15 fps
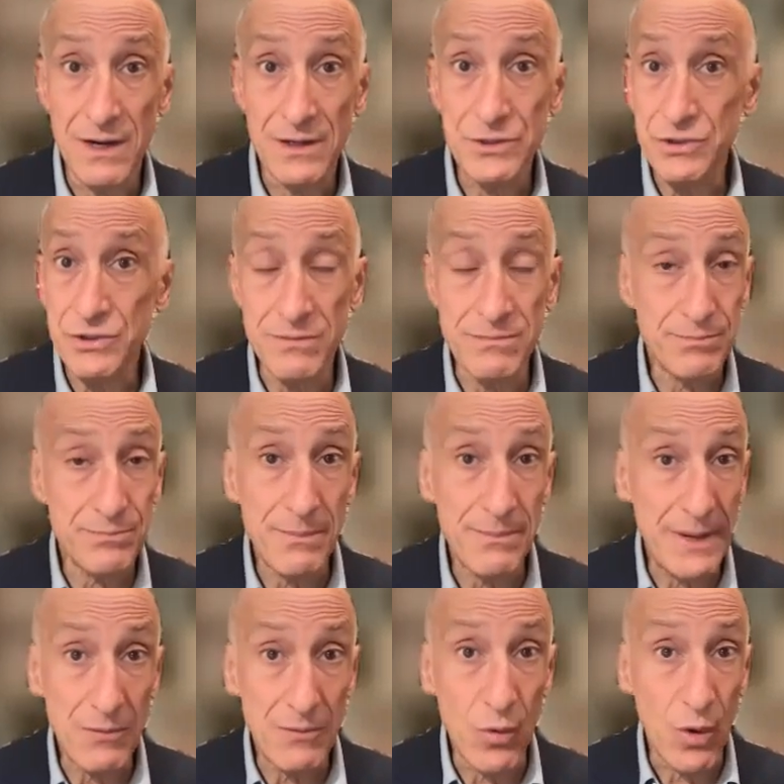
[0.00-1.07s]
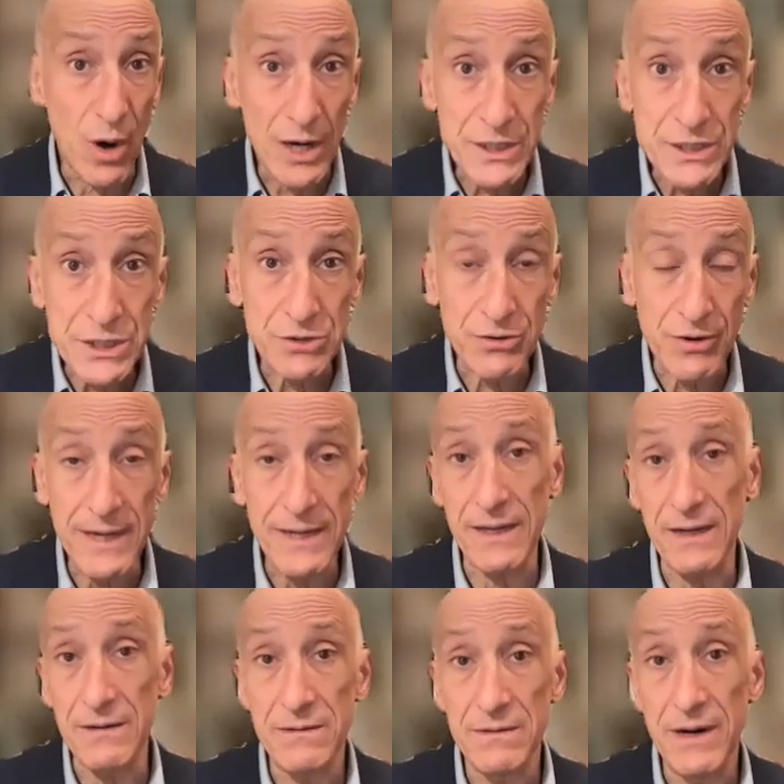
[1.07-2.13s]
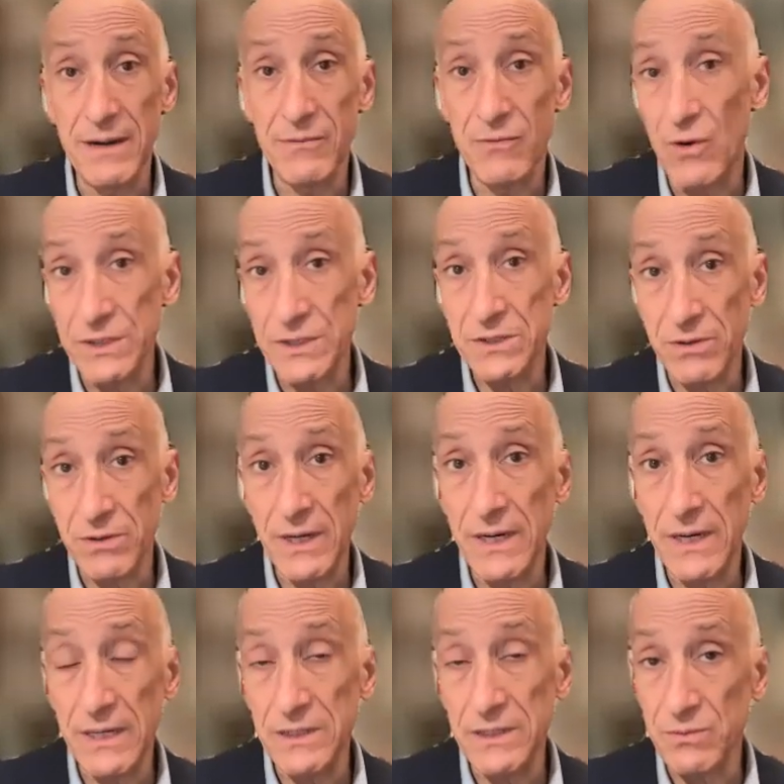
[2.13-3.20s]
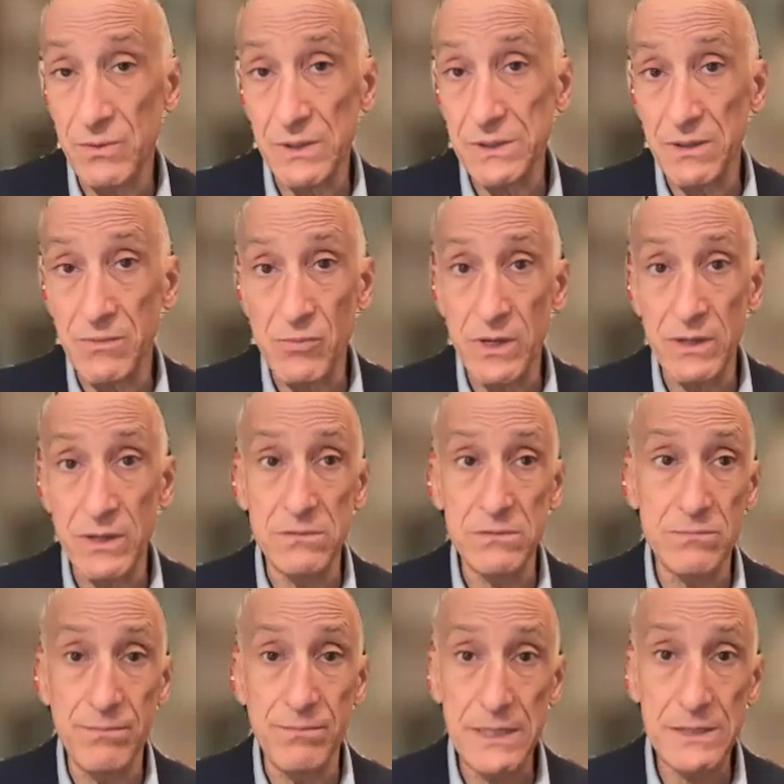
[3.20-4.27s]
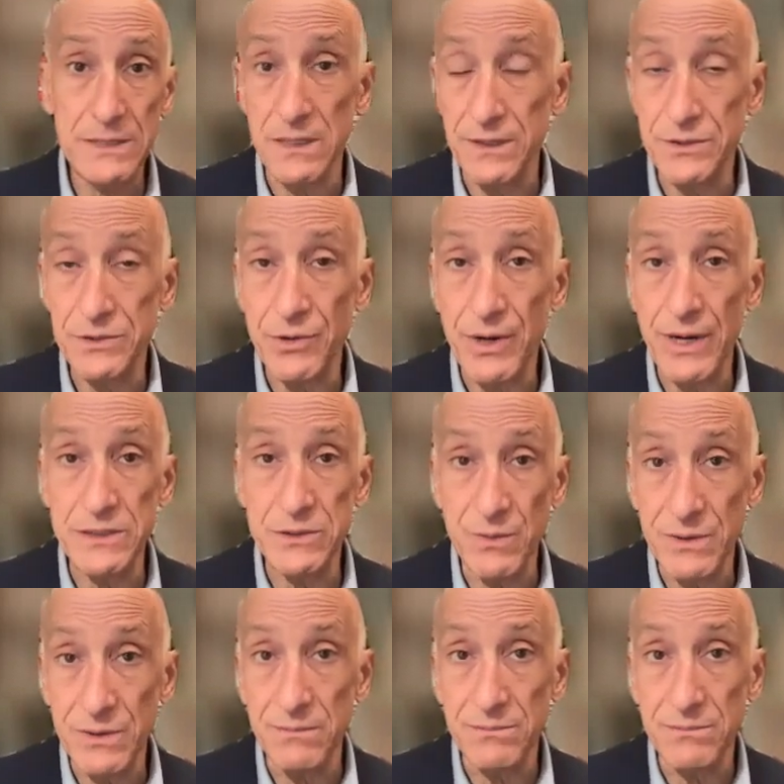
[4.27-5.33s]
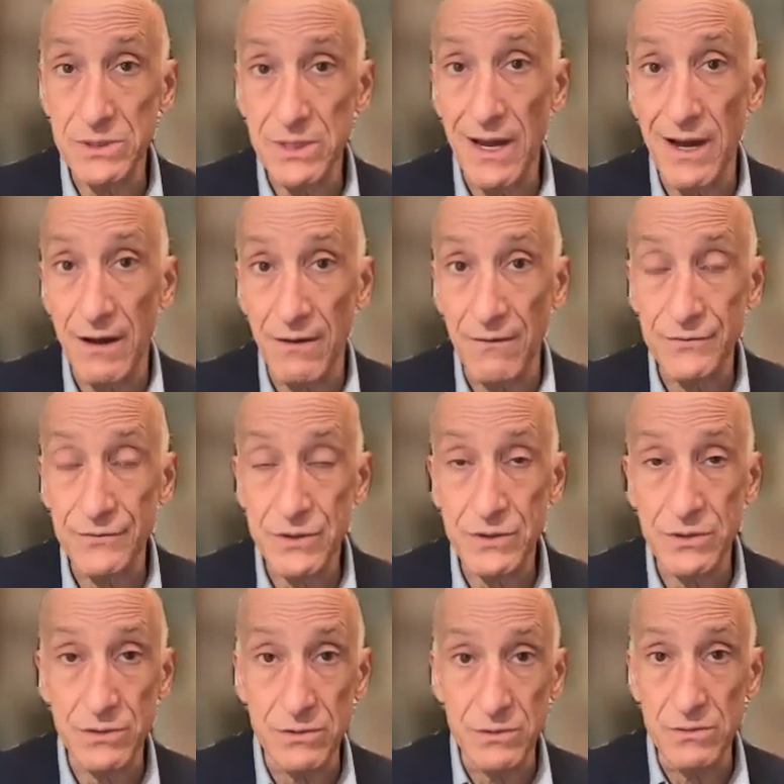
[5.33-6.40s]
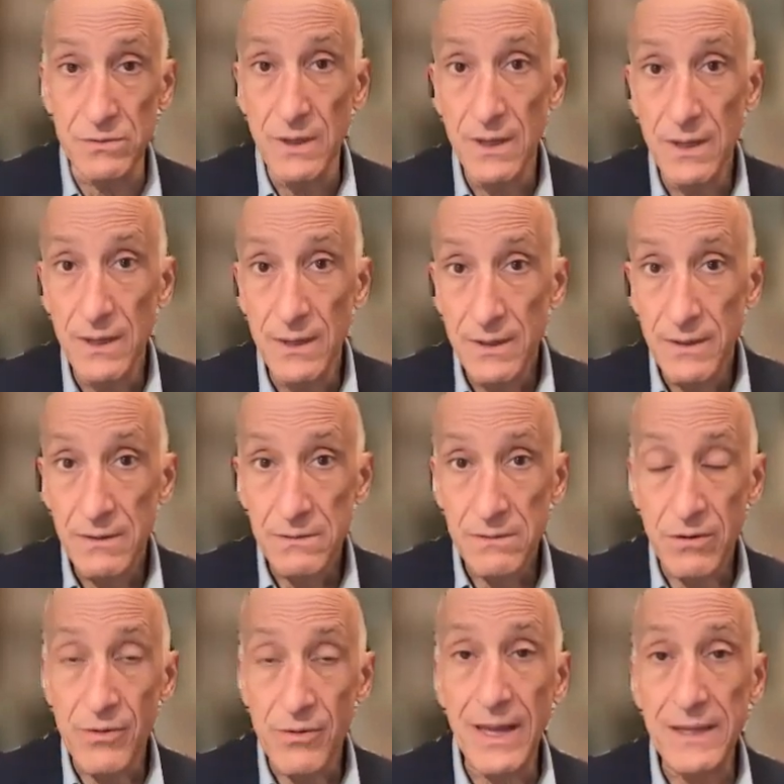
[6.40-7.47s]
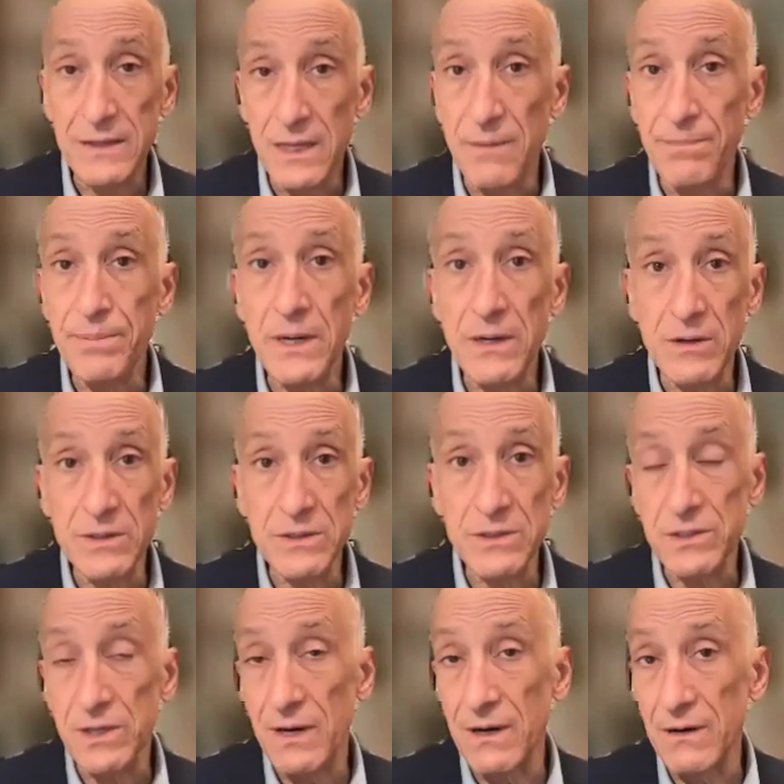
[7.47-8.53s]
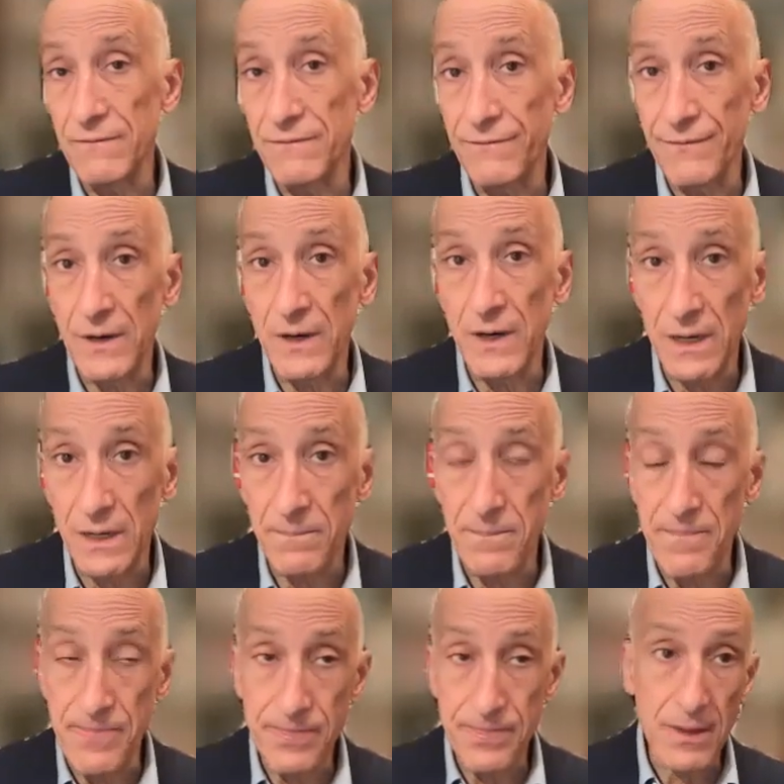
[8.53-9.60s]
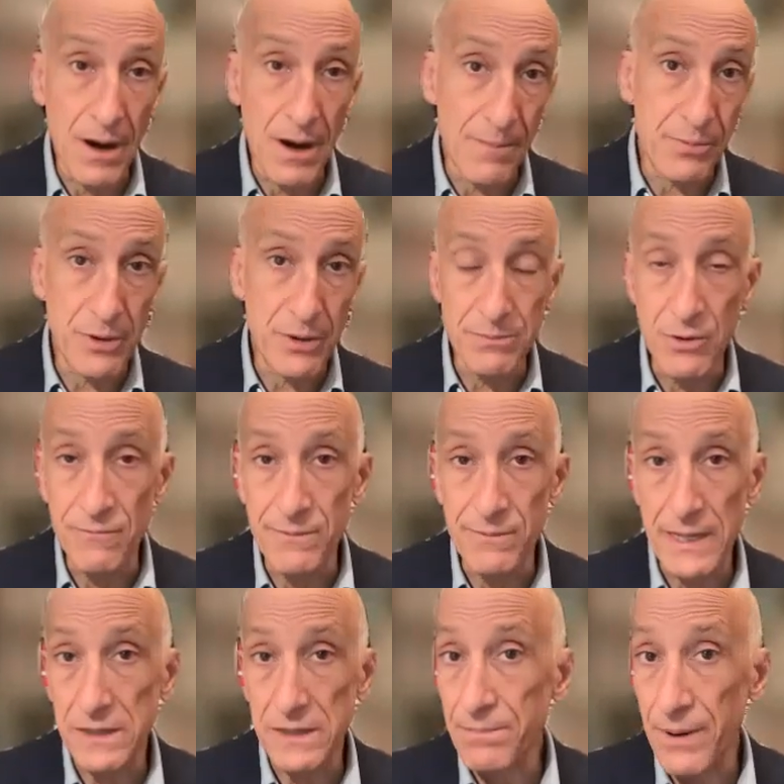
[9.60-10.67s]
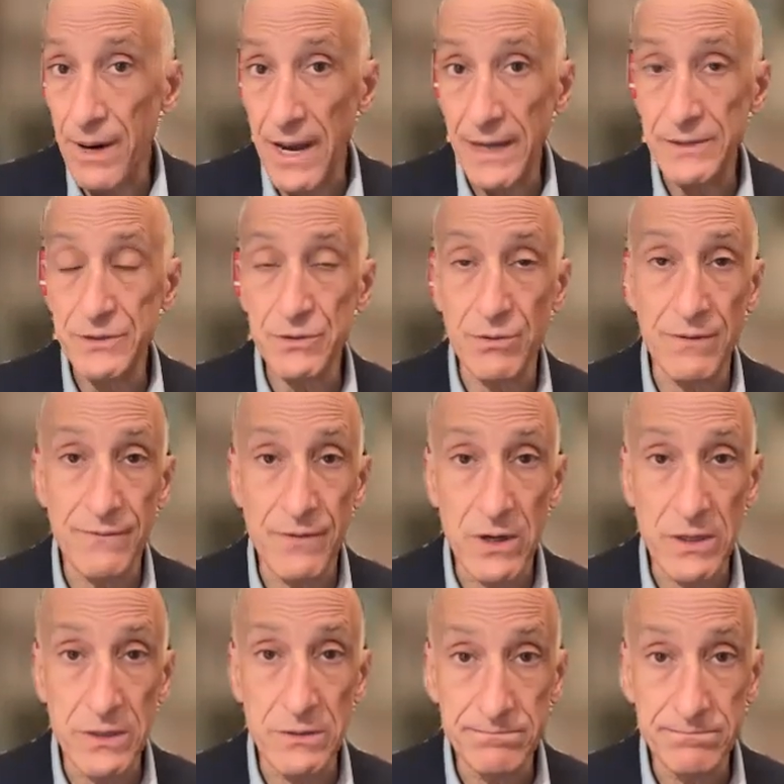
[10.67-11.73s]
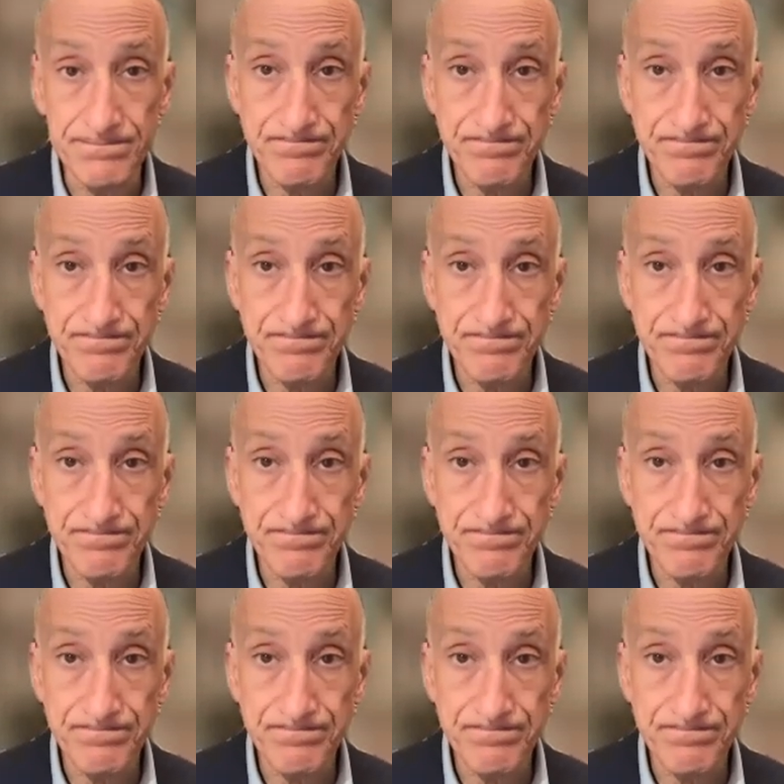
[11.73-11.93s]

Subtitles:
shouldn't permit wash trading, right? Wash trading is where someone basically trades with themselves to create the appearance of upward movement in the price or the volume.